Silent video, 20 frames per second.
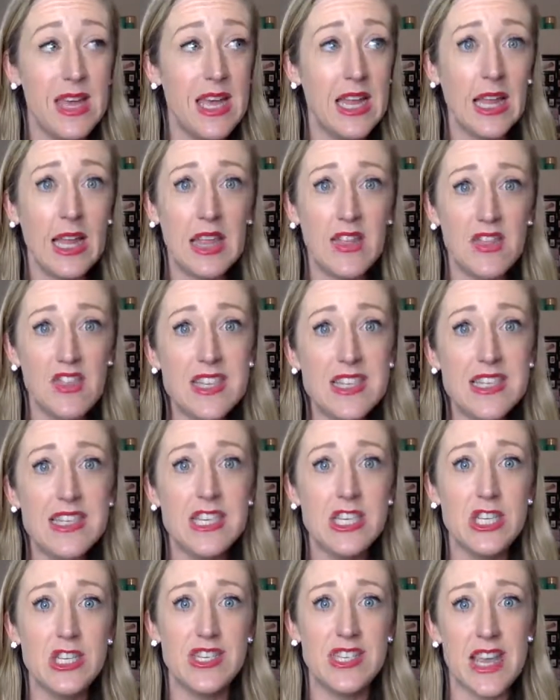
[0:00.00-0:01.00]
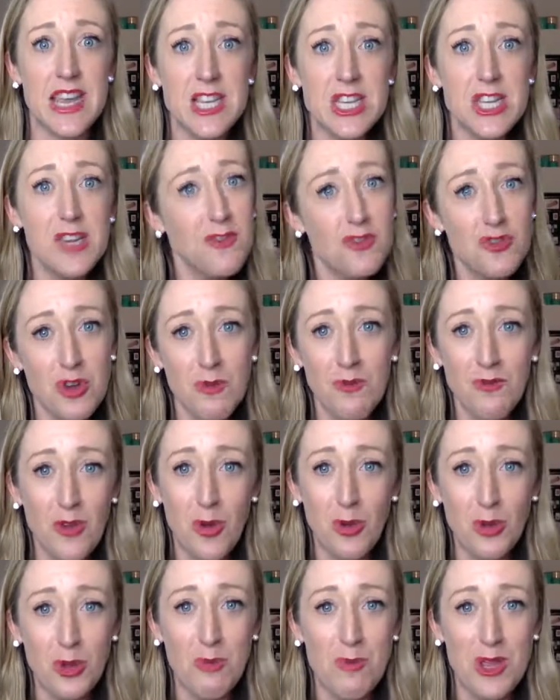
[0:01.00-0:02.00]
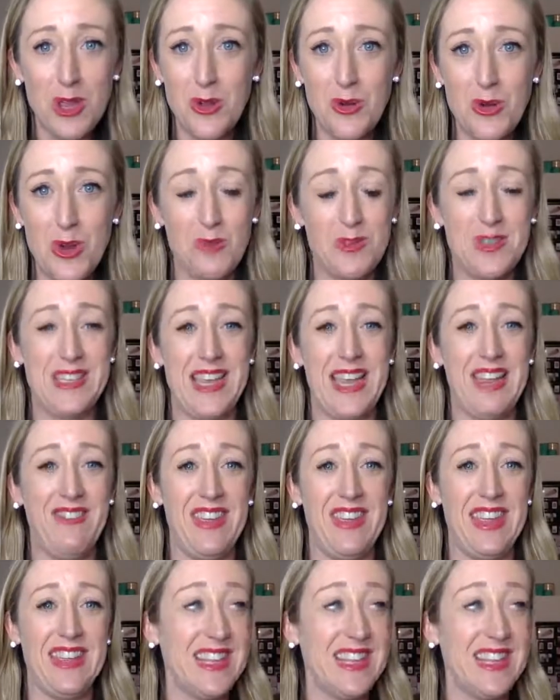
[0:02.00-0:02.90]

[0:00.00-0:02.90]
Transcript: Like this is incentive trip volume that you're not receiving.